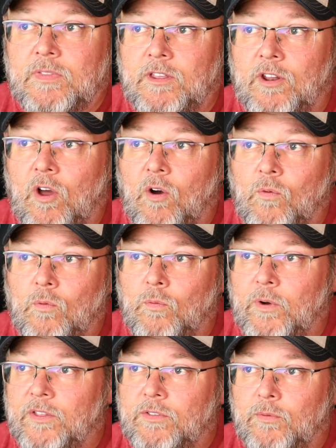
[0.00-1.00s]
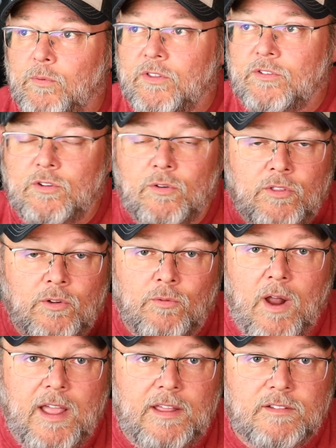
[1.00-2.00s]
you know, with doing the
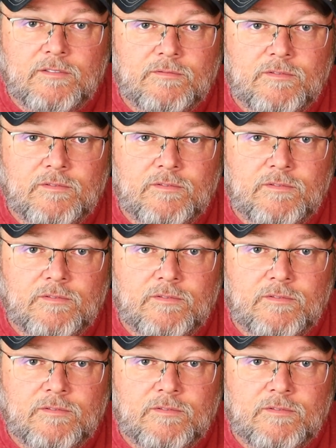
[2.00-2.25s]
right